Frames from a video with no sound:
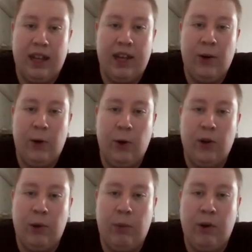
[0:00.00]
a
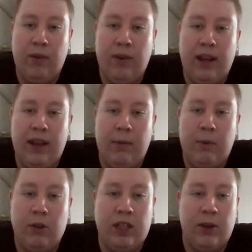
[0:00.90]
daughter born of a
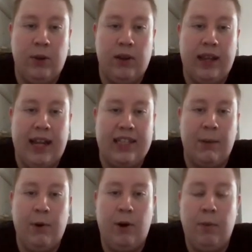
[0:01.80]
prostitute takes
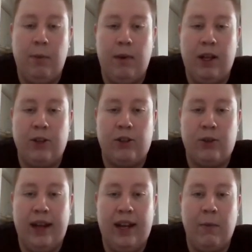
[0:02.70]
up her mother's
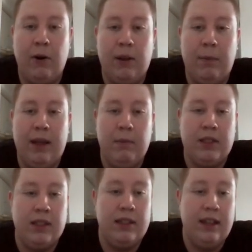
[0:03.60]
trade among the
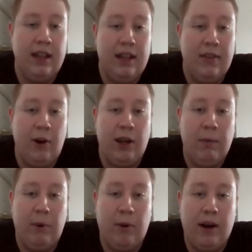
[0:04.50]
pimps, the
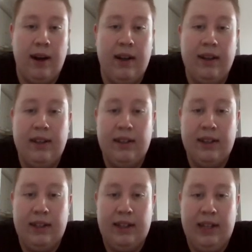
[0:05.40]
working poor, and
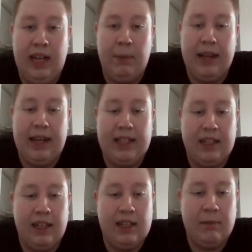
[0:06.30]
dilapidated
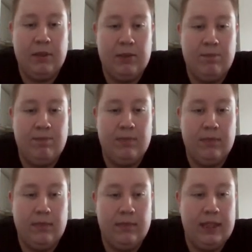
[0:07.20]
slums.
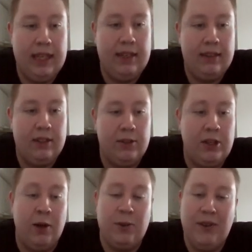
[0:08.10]
Yeah, so
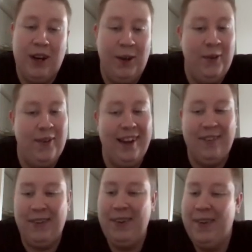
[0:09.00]
sounds very new
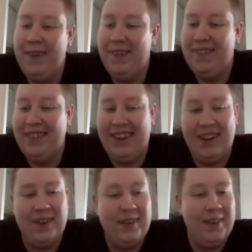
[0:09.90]
wave.
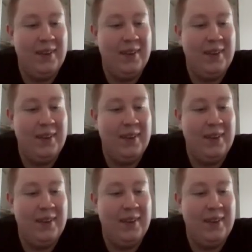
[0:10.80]
Yeah,